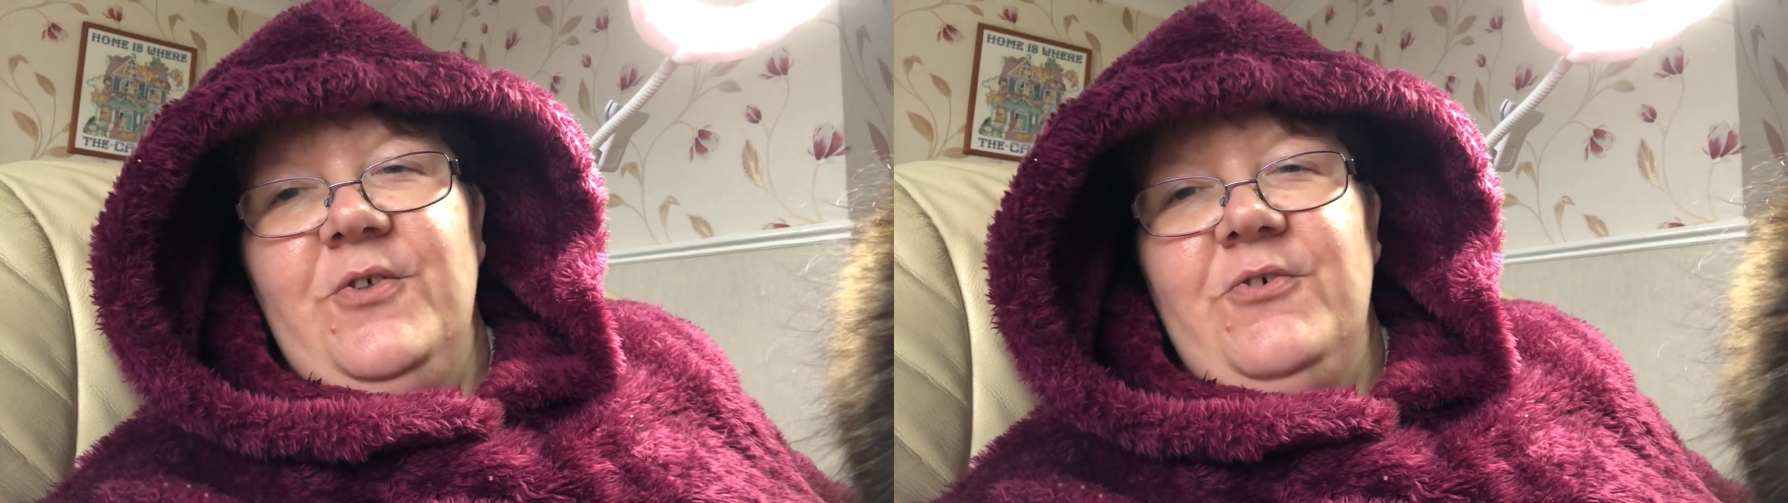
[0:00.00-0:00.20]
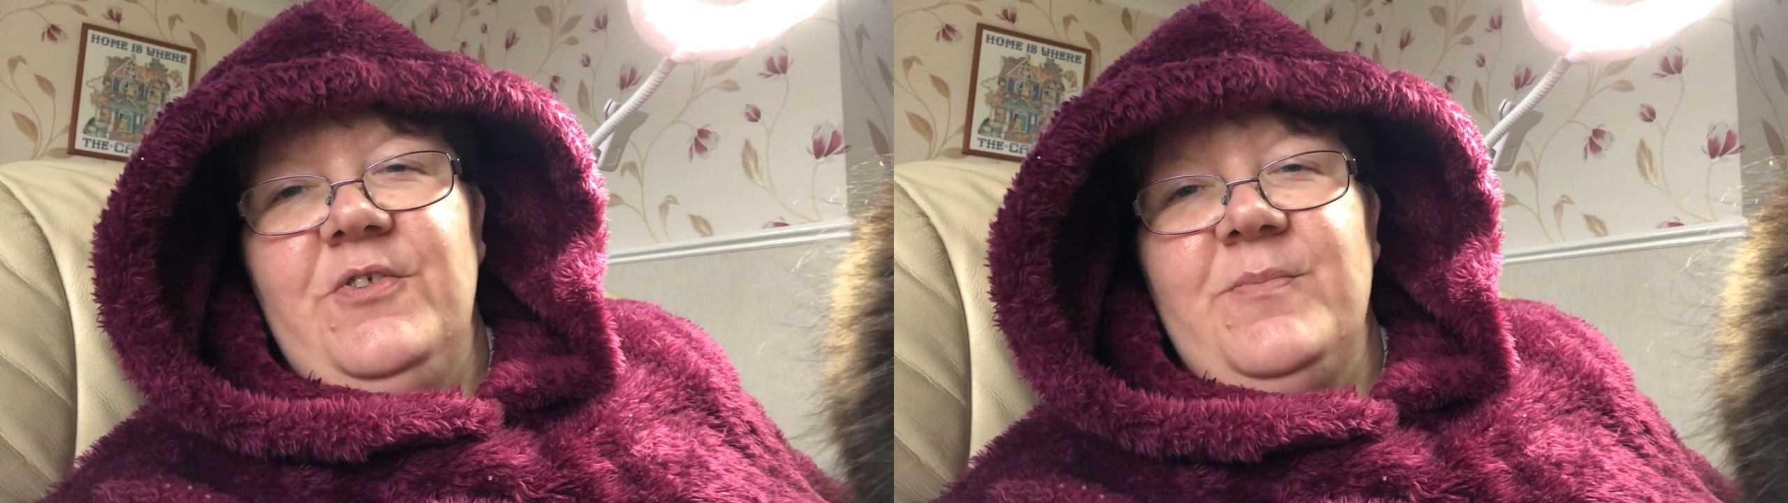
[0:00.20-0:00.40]

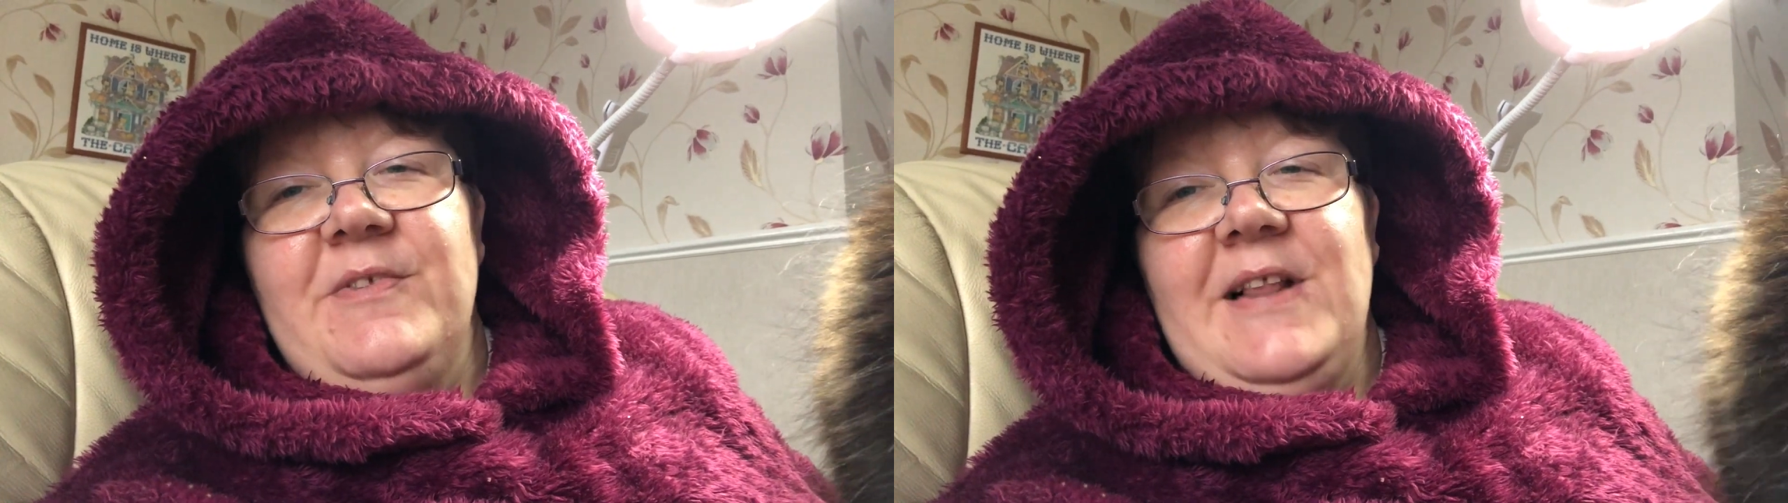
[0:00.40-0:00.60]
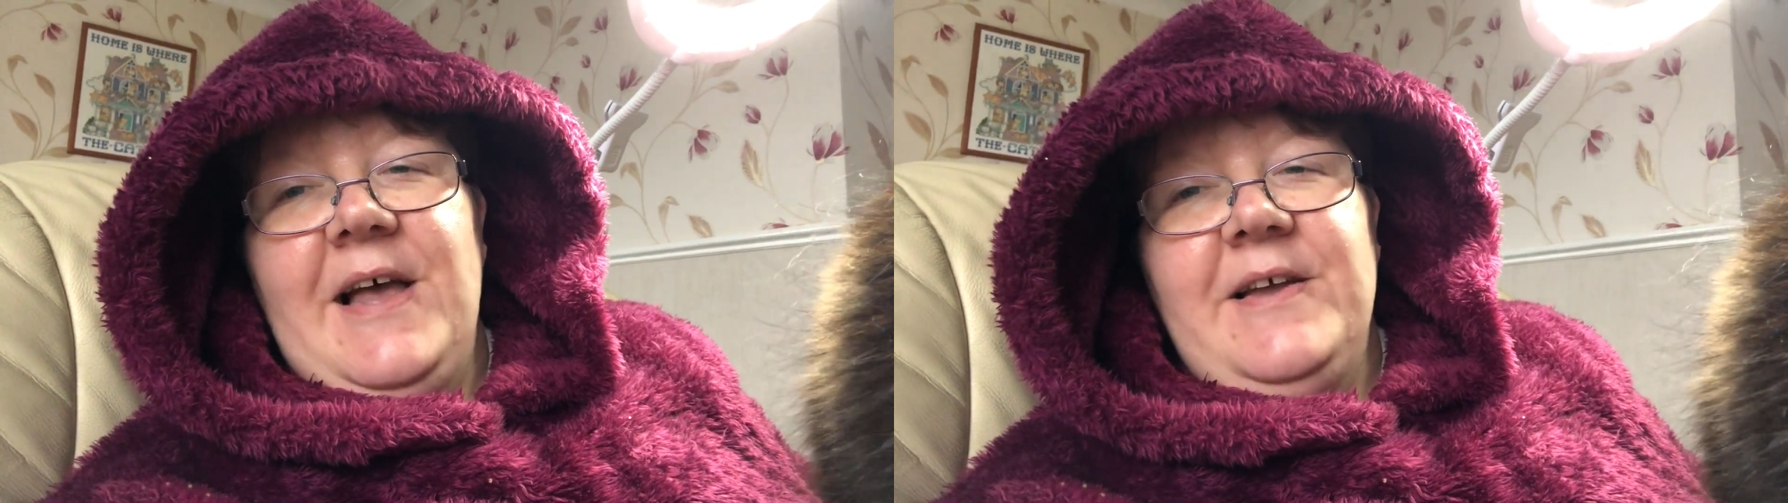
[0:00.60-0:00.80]

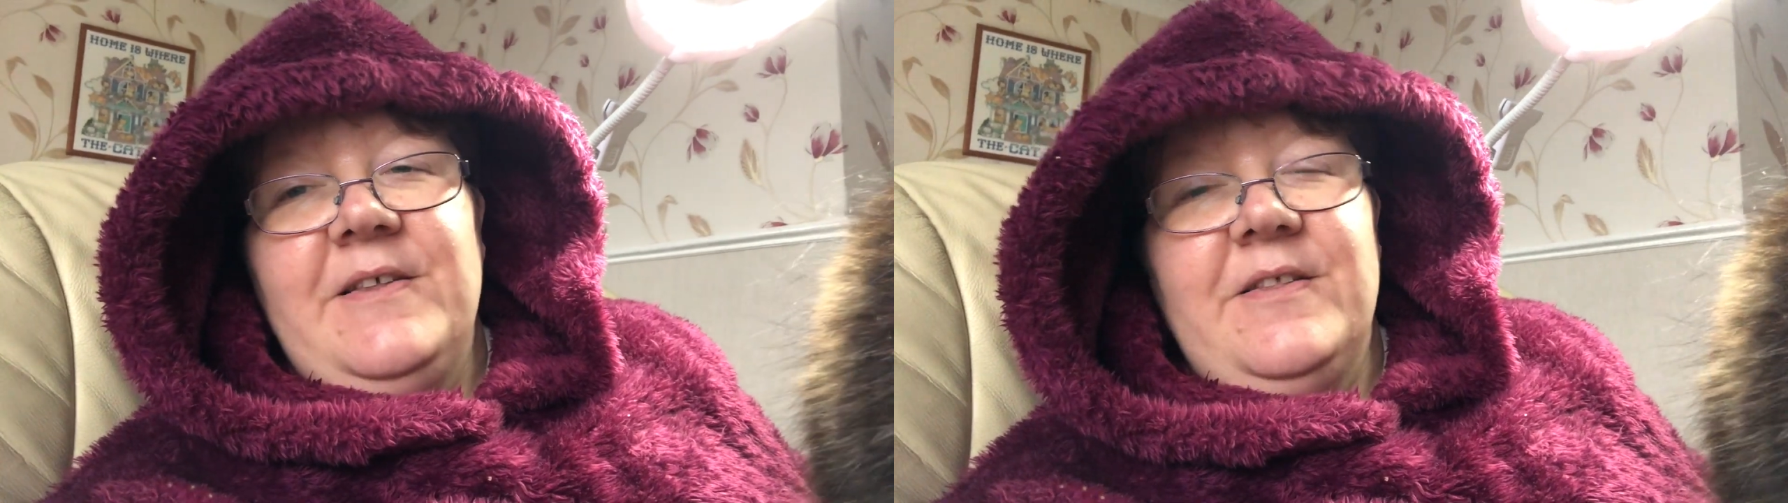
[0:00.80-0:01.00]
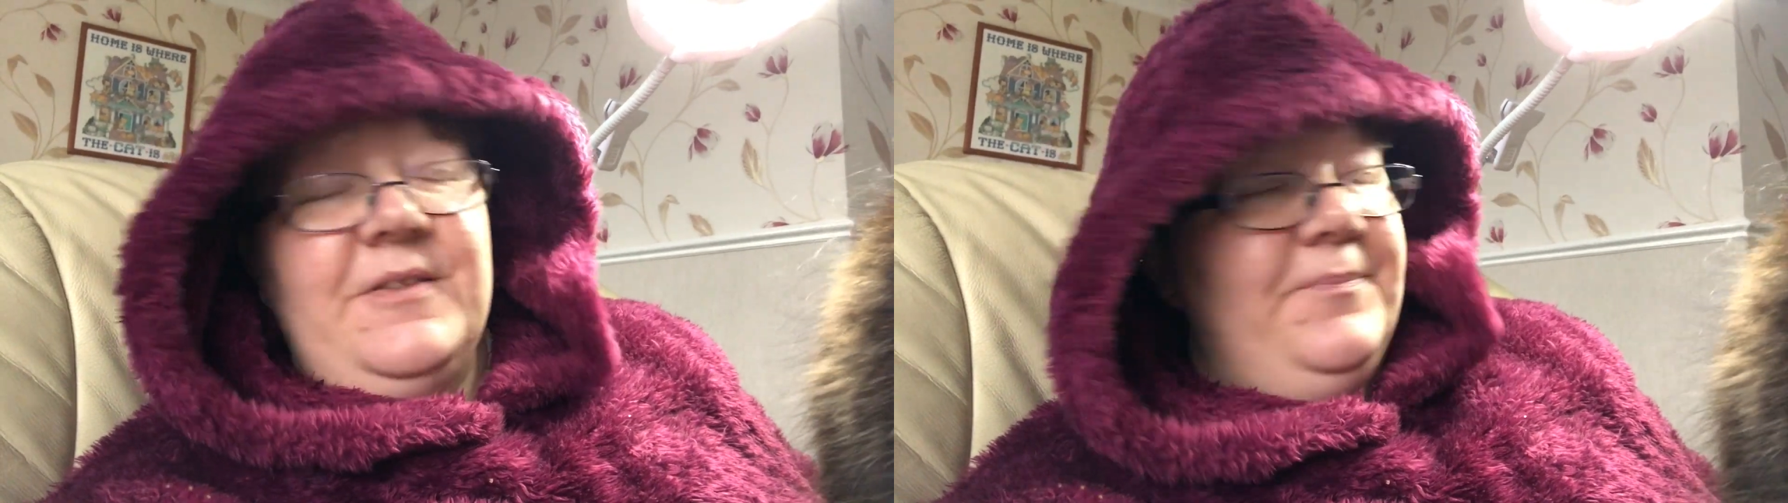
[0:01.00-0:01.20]
Christmas
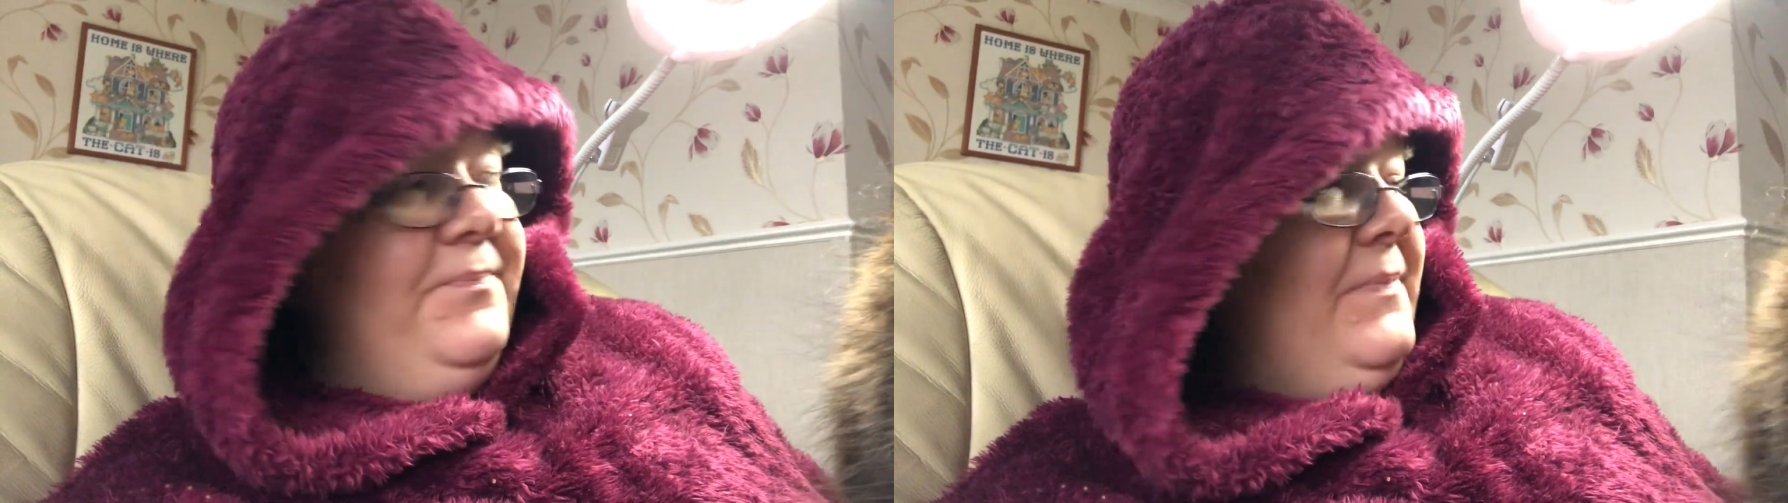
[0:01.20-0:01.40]
lights.